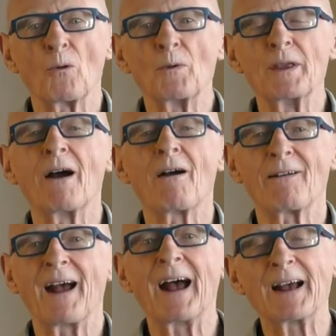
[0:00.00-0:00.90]
we are
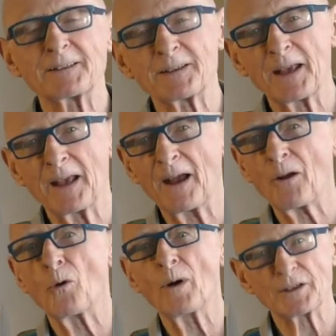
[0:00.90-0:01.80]
asking a
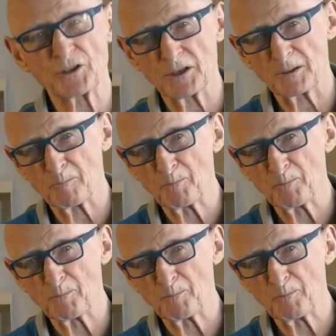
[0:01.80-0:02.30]
question